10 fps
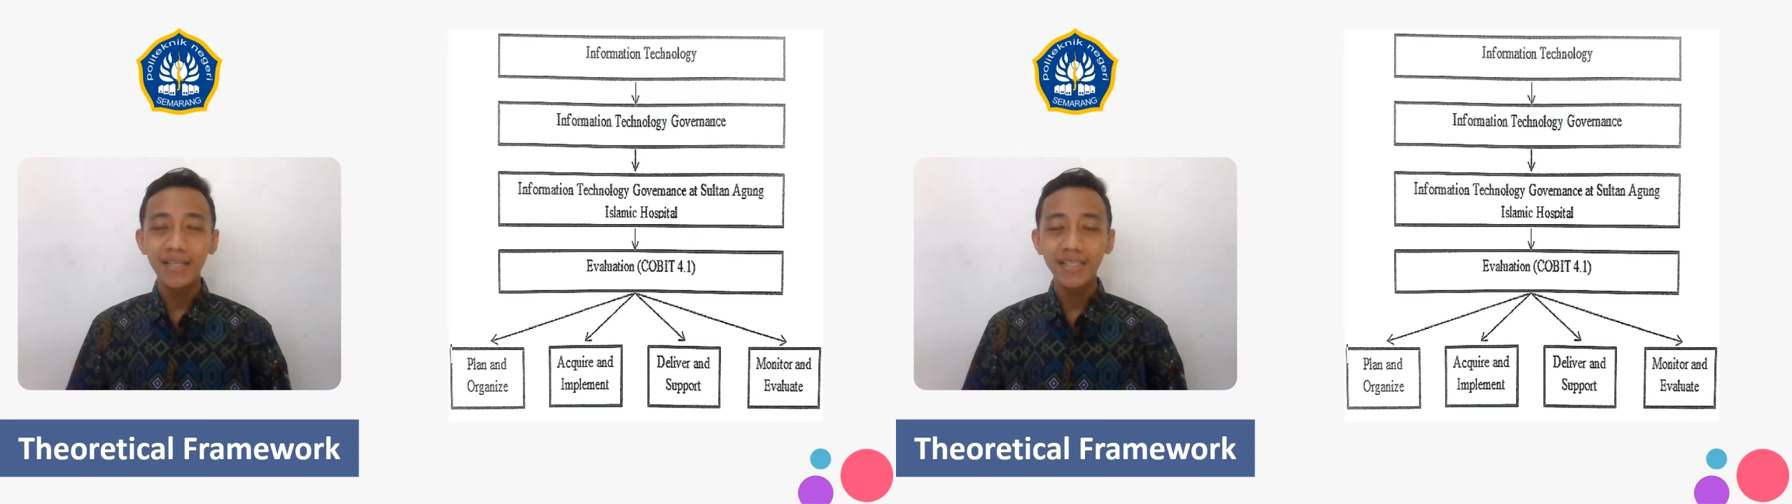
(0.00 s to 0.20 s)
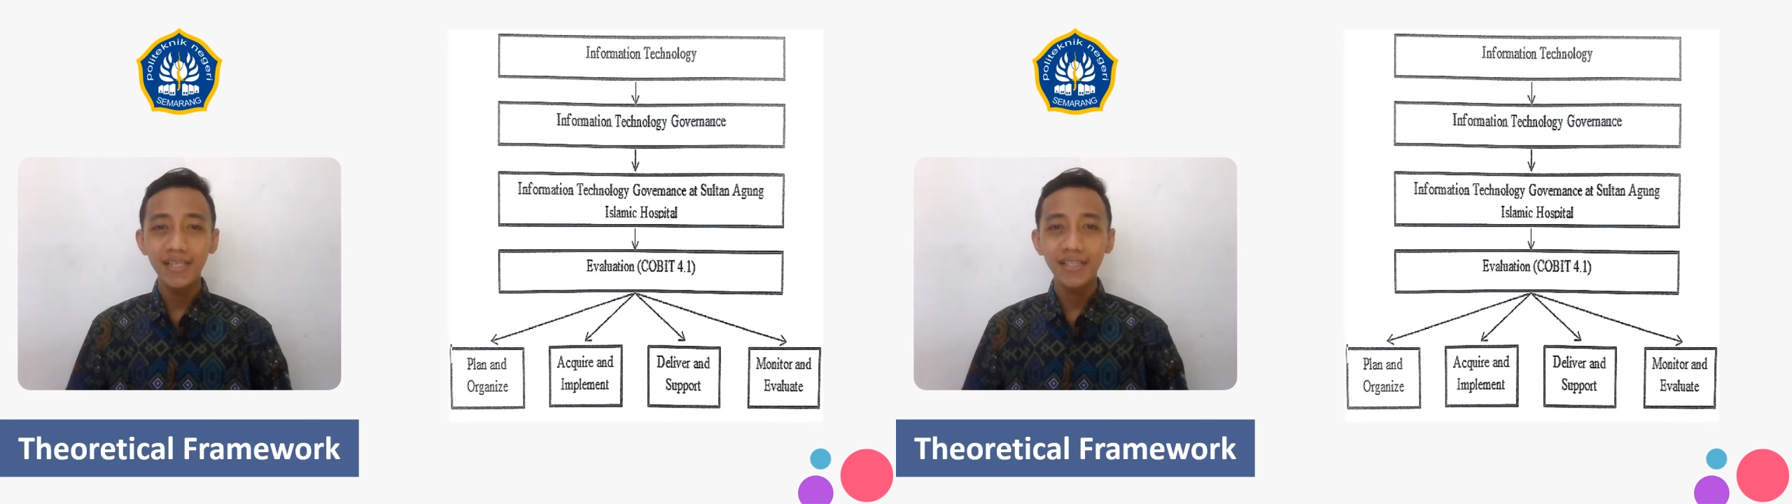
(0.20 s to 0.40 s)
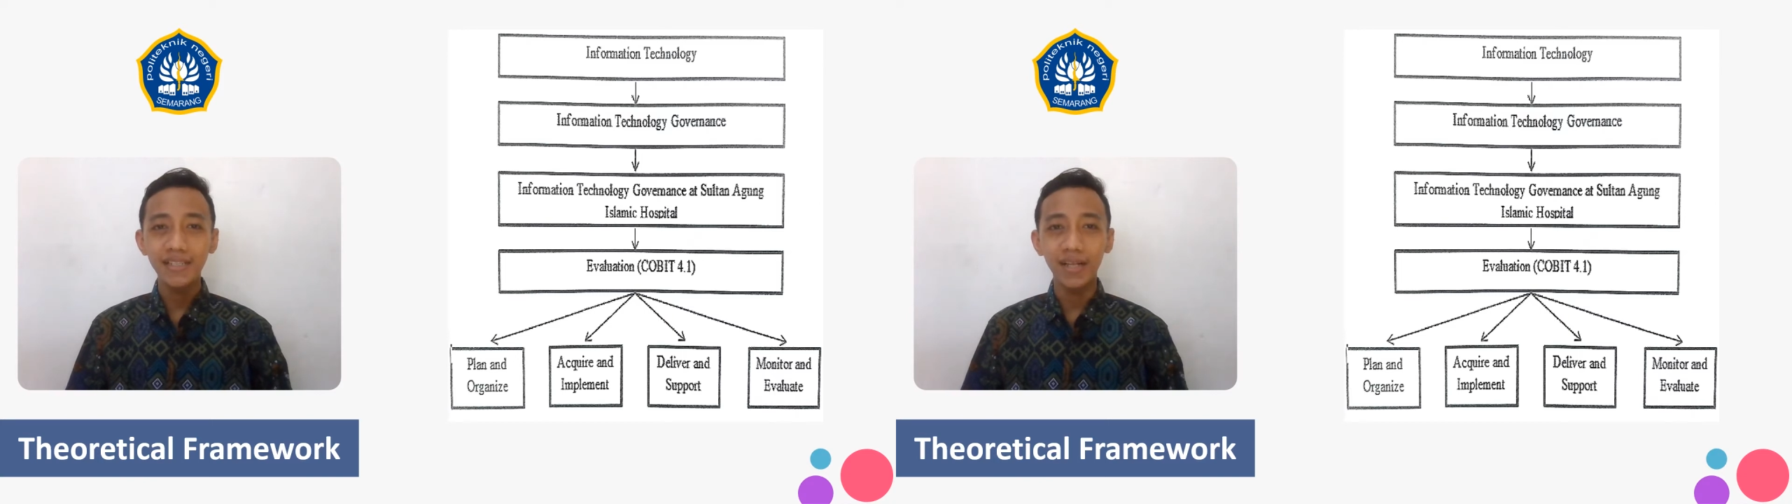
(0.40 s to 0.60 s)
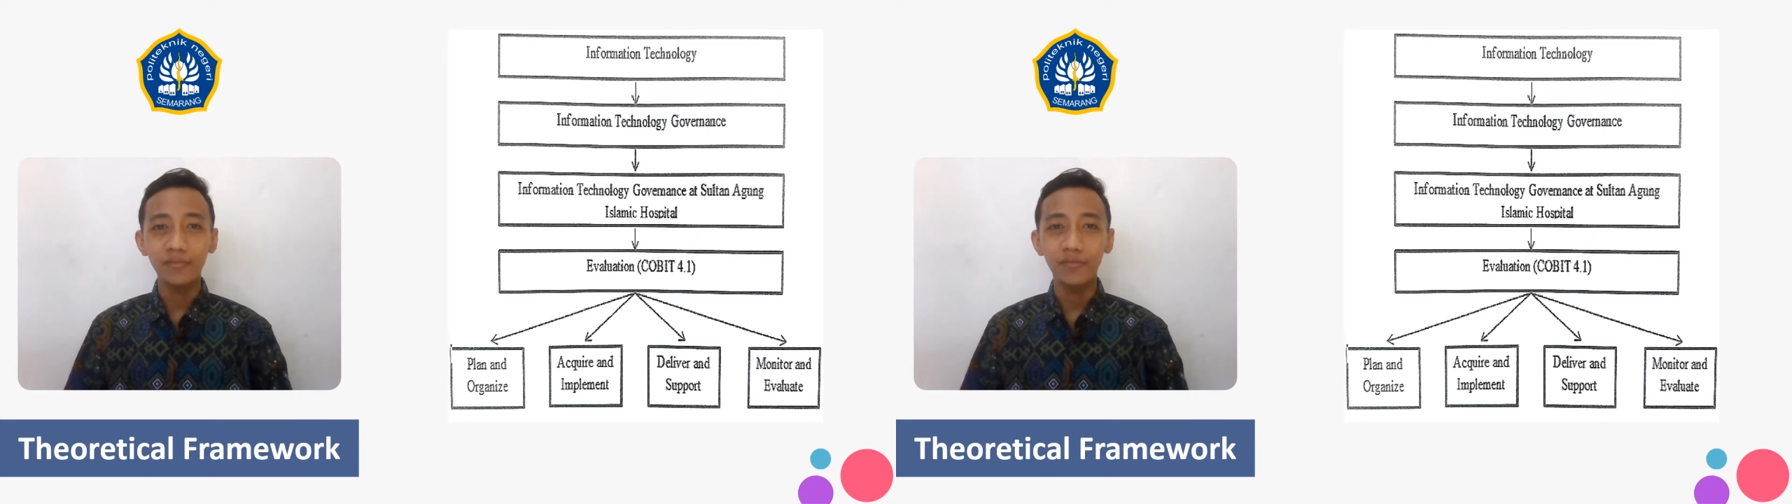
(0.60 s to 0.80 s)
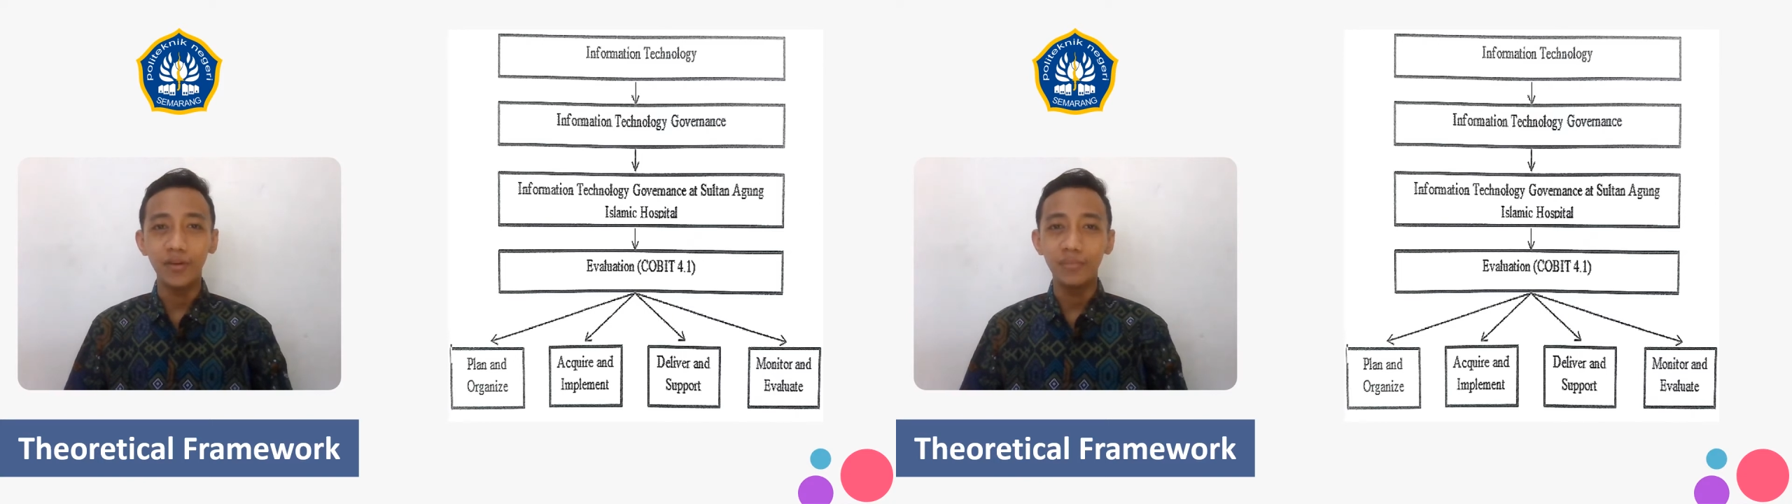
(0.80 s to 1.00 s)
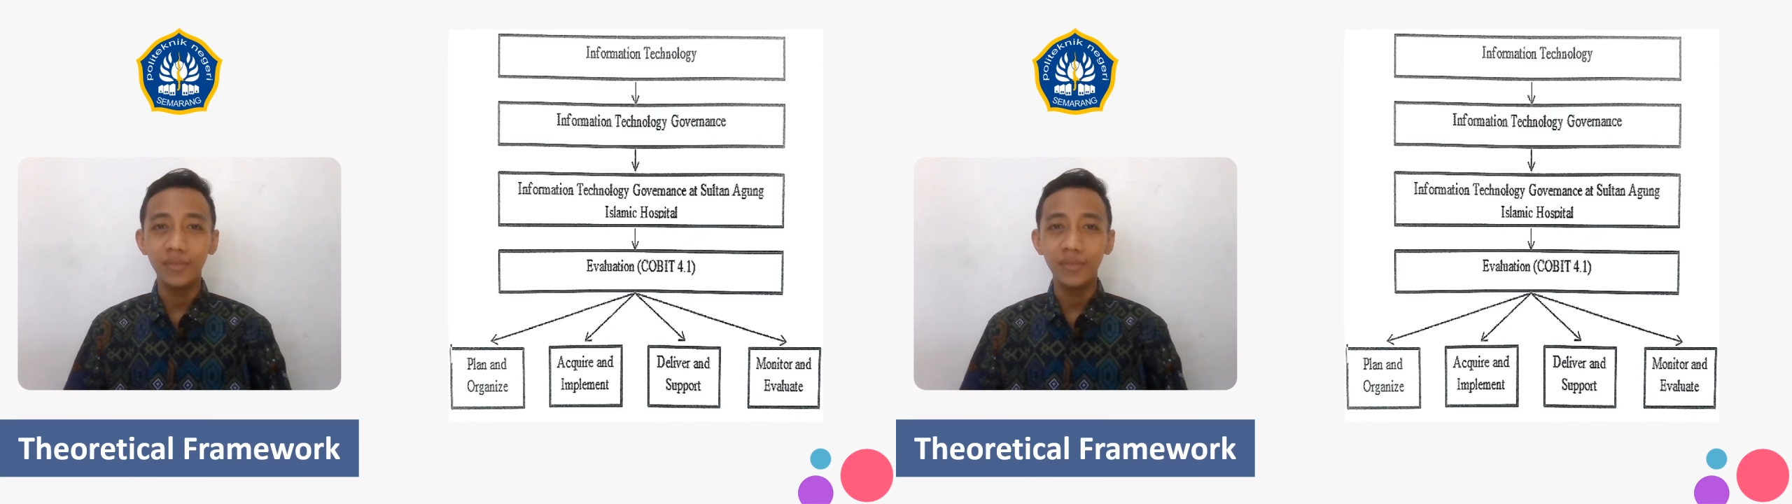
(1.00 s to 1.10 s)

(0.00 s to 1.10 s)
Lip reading: is start from